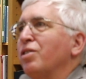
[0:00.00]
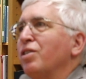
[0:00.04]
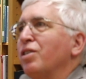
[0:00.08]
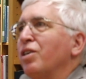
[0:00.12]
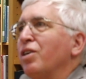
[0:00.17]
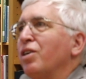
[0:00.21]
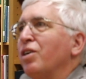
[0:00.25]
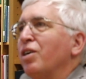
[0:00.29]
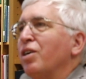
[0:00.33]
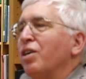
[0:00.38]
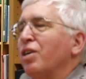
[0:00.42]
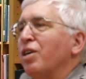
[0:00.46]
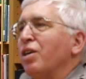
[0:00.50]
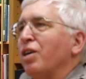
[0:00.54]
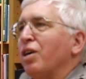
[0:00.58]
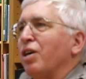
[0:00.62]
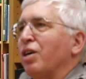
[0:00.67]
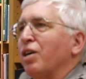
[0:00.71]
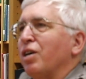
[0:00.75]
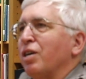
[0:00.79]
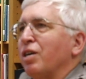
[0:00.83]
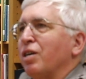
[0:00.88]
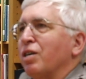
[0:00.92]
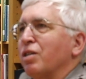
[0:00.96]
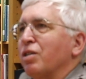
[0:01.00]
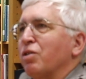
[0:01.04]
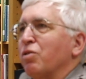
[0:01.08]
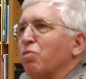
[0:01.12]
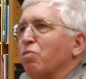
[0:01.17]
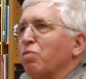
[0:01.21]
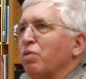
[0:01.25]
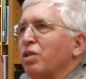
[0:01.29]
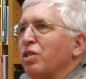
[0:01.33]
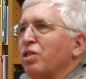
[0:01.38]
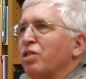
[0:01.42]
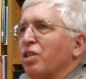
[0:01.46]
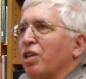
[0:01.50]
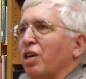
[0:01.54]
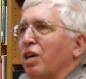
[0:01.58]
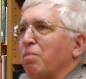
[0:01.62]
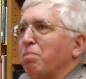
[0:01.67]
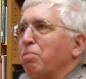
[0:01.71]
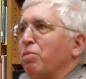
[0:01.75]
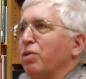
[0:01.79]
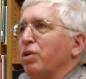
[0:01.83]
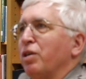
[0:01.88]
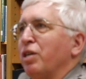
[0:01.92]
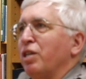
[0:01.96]
The reason I
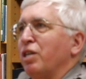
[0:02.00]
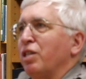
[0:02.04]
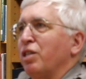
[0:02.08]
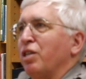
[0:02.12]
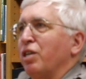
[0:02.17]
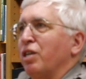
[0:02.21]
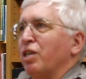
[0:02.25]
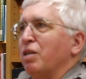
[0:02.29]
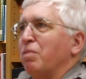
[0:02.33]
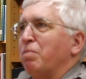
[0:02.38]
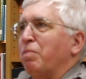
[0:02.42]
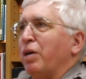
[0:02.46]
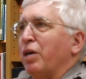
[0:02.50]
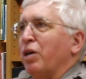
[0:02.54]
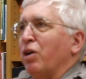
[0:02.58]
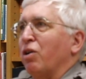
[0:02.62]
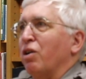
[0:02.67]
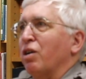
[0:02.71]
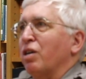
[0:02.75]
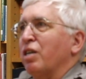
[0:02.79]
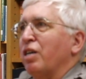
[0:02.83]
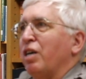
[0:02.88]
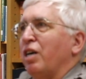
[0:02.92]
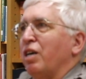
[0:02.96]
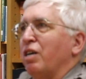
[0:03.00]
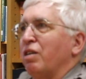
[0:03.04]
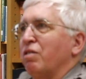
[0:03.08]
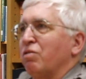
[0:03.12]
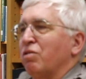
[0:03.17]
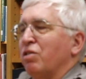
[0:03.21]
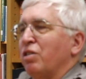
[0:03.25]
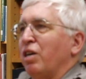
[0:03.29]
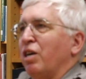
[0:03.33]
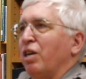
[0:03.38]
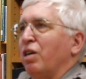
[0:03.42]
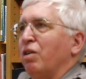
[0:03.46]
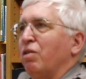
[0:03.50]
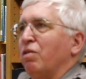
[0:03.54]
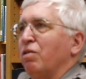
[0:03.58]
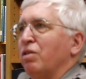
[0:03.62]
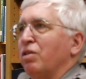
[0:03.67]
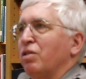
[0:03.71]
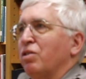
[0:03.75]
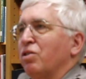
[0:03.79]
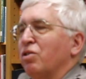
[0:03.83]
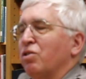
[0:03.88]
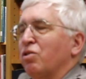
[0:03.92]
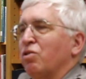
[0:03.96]
put anything in my archives now
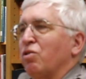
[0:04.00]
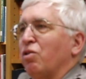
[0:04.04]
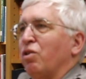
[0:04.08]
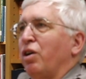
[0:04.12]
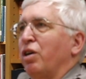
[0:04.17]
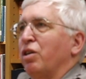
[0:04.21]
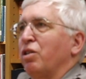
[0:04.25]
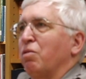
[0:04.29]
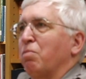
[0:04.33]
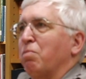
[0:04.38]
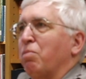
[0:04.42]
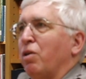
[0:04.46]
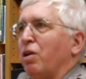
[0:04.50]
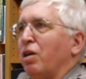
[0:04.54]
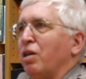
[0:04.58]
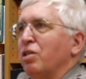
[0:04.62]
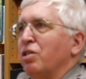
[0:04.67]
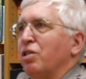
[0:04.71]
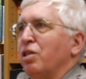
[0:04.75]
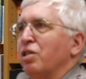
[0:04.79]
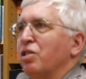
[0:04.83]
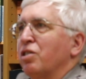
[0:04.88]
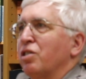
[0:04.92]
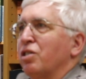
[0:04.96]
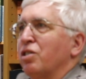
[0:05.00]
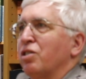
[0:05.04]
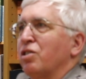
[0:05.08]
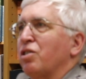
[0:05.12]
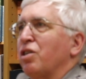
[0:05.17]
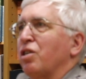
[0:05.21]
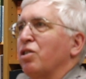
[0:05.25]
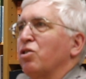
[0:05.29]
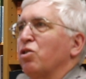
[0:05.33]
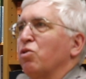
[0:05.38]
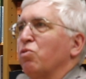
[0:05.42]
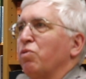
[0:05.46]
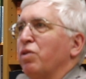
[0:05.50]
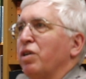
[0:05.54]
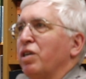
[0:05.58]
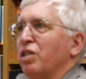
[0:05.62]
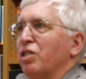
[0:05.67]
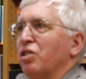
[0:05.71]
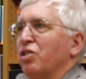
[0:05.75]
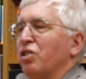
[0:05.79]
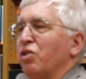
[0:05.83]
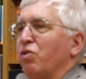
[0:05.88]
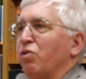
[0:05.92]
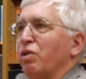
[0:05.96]
is trying to process in such a way
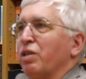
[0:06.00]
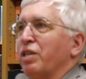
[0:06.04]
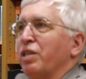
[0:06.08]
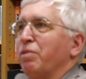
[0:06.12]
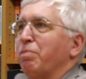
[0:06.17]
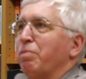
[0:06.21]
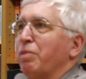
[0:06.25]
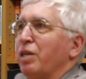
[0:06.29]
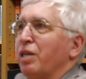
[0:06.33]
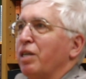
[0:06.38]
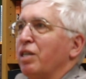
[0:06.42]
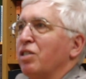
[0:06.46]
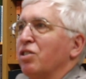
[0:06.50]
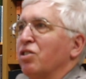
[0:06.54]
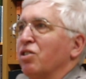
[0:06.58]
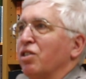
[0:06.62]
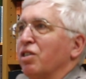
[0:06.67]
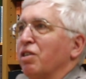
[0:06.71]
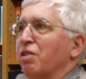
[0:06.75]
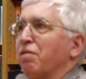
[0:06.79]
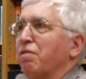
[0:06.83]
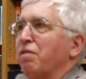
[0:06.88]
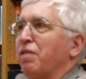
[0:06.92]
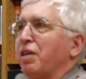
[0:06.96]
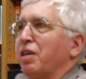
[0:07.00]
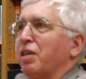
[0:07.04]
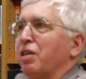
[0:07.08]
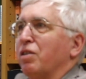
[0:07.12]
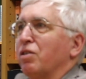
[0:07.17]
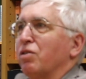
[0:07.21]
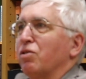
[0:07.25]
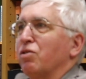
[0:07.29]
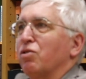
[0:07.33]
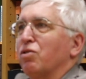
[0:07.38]
so it can be easily found.